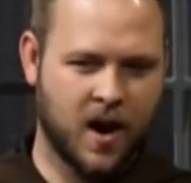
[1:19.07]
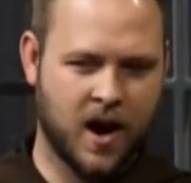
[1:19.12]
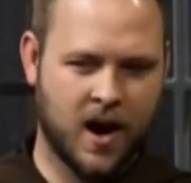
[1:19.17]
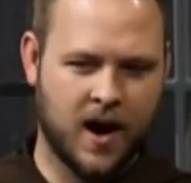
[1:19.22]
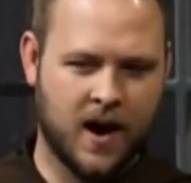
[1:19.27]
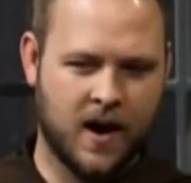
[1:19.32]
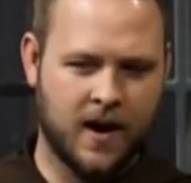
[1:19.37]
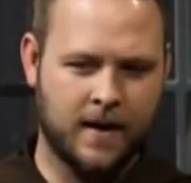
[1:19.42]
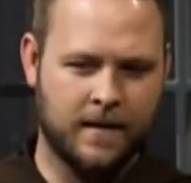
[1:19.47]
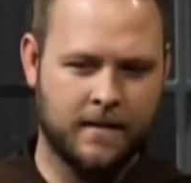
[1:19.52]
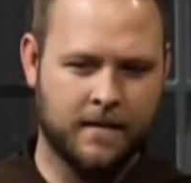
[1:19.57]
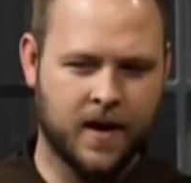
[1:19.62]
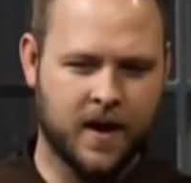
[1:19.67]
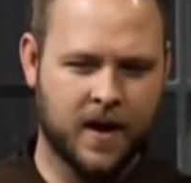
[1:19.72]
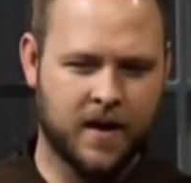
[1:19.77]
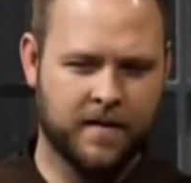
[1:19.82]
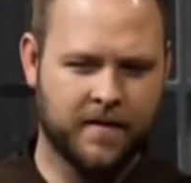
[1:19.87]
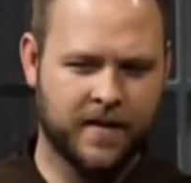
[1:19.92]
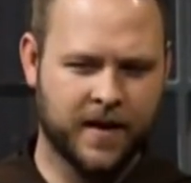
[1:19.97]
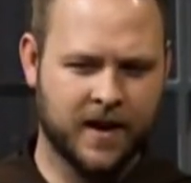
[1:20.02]
uh,
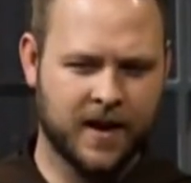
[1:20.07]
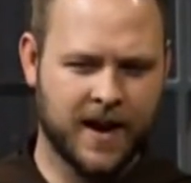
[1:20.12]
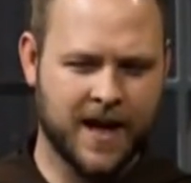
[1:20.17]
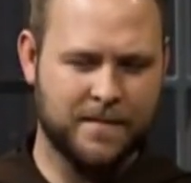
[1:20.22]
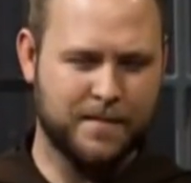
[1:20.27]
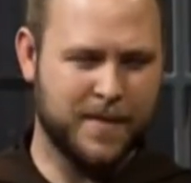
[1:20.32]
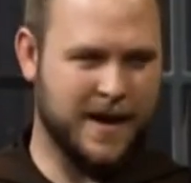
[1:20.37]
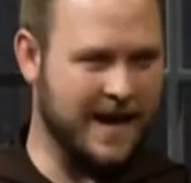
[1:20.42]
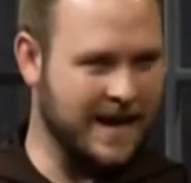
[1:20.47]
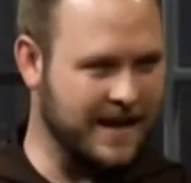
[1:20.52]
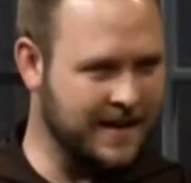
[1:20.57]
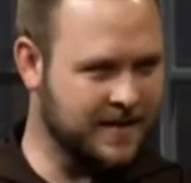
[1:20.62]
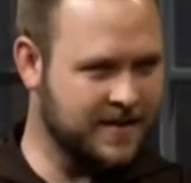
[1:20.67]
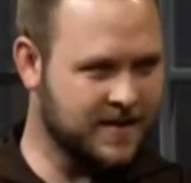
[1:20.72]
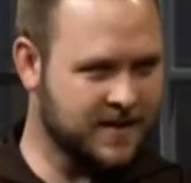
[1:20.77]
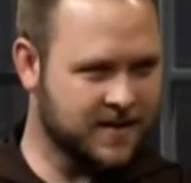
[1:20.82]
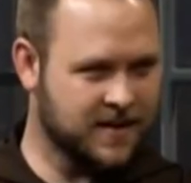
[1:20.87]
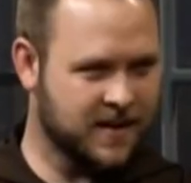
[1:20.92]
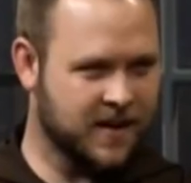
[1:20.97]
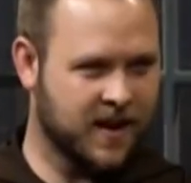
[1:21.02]
and very at
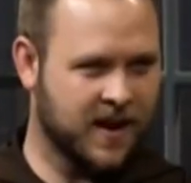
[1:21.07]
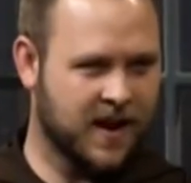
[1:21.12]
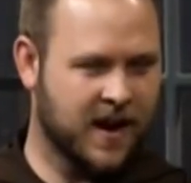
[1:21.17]
peace.